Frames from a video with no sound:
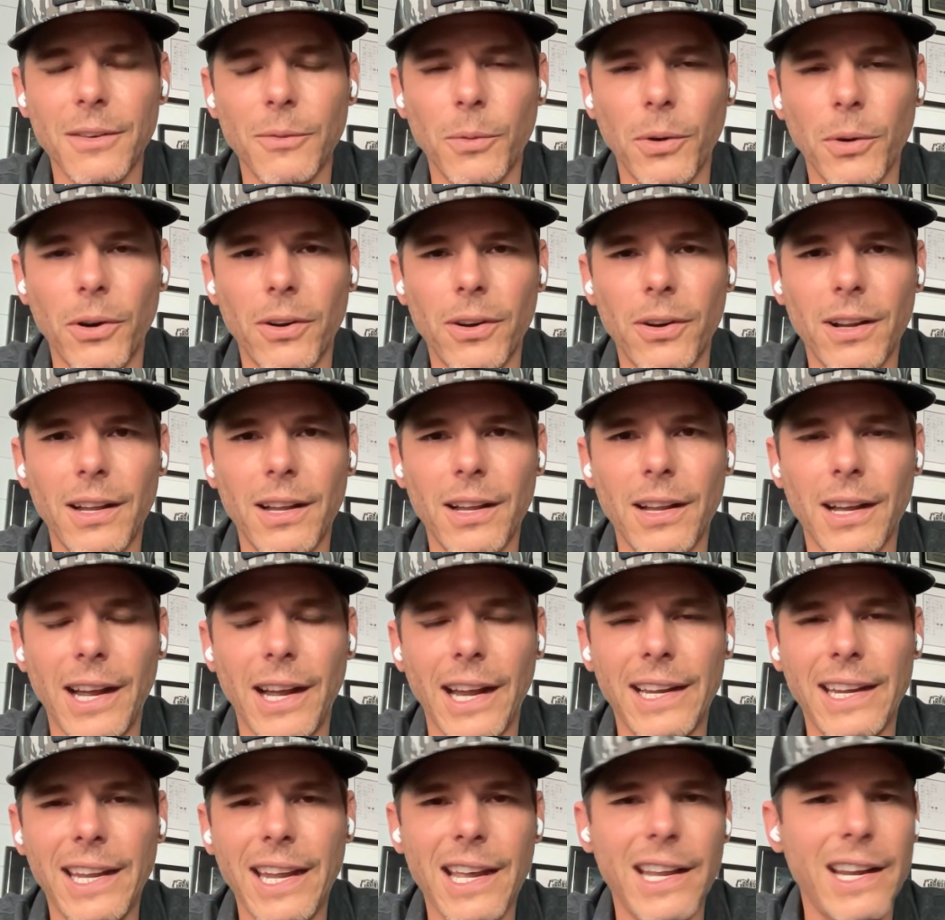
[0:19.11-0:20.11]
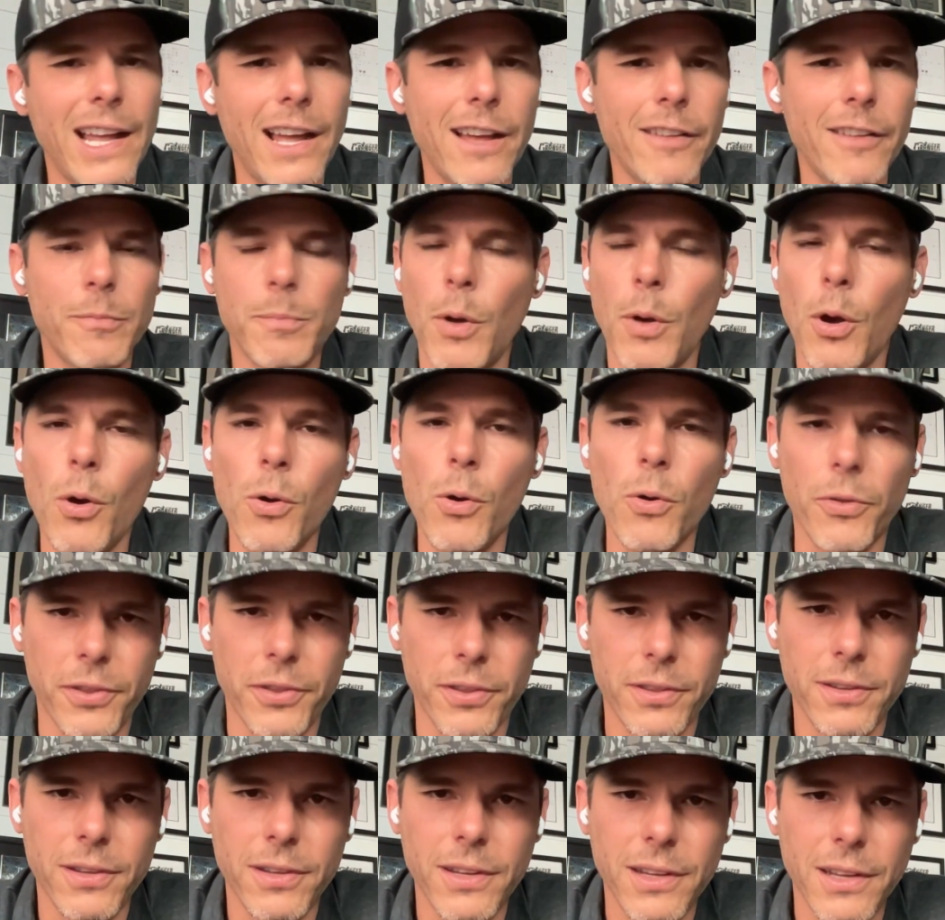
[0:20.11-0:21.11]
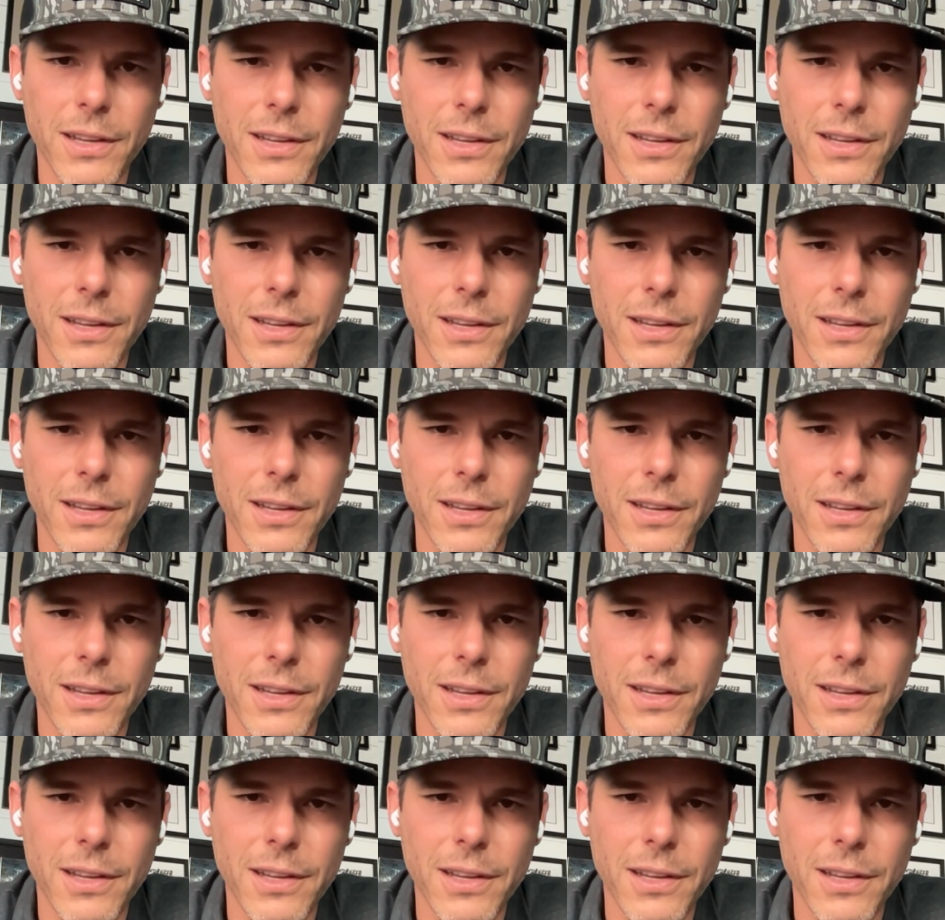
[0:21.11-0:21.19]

where I can't have both.